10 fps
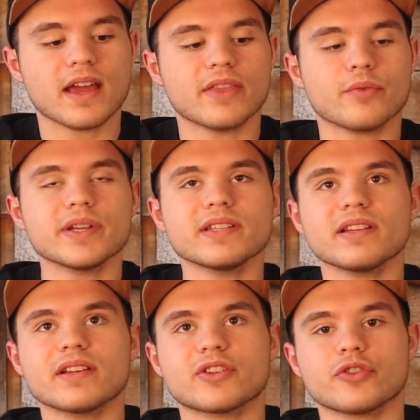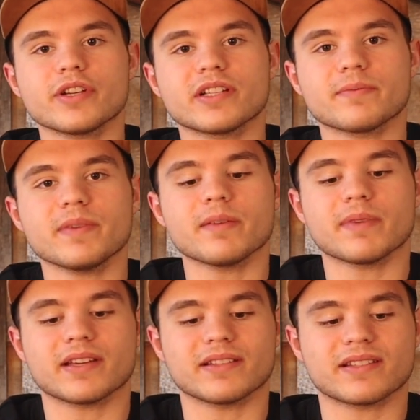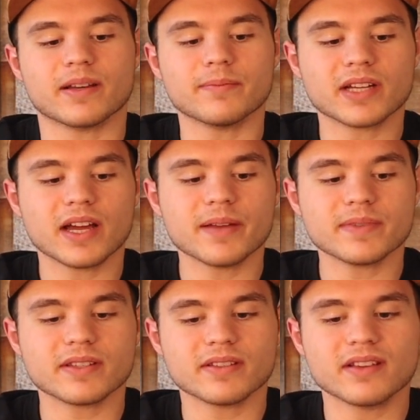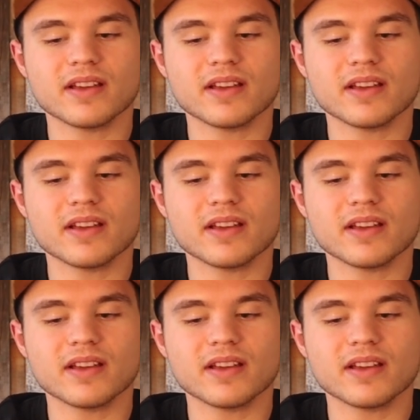And the reason that intrigued me, because sometimes